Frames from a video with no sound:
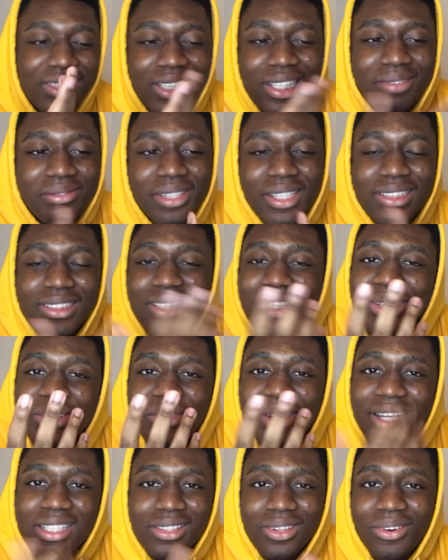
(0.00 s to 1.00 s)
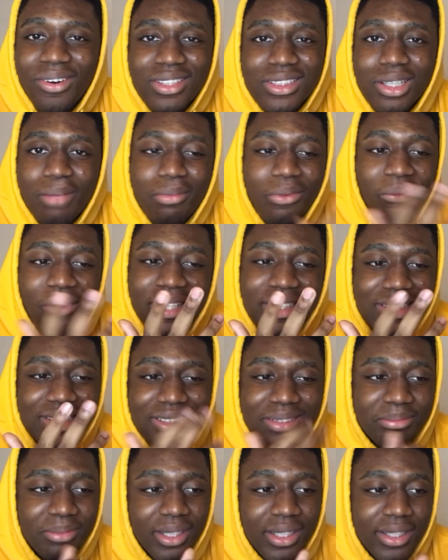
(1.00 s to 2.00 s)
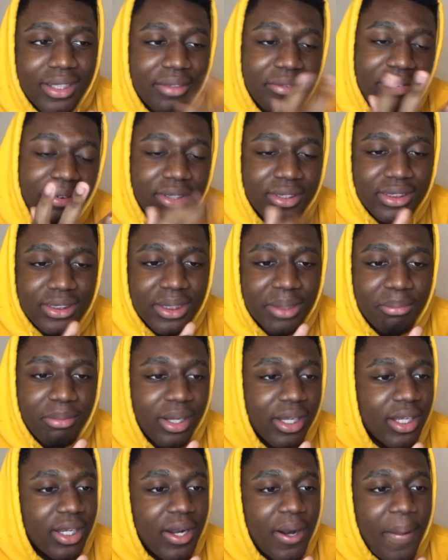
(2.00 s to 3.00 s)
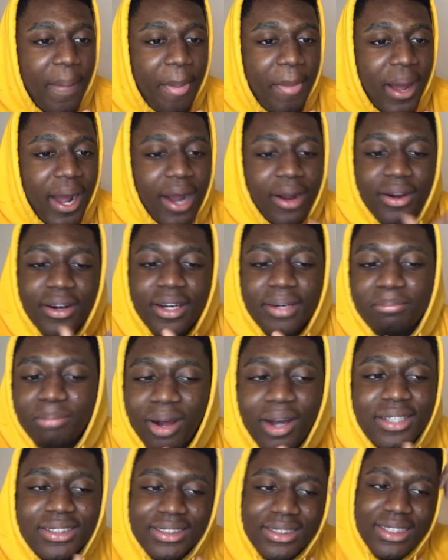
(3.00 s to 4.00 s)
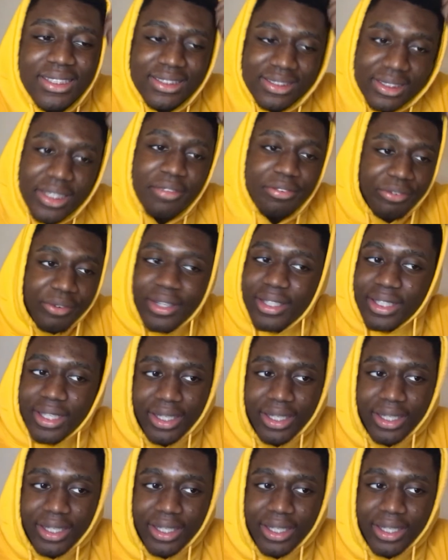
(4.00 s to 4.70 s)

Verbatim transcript: I mean, it's the U.S. Of course, it's gonna be racist, but unfortunately, but I heard in Boston it's different.